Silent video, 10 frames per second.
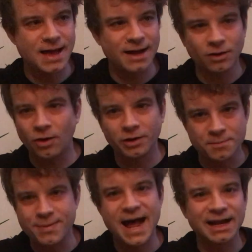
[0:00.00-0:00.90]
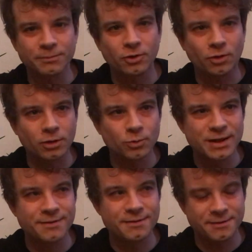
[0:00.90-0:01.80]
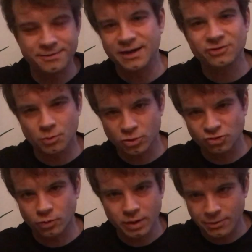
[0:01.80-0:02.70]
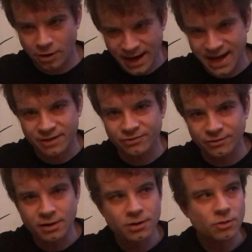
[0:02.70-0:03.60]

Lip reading: at all compatible with the things that we're doing with our hands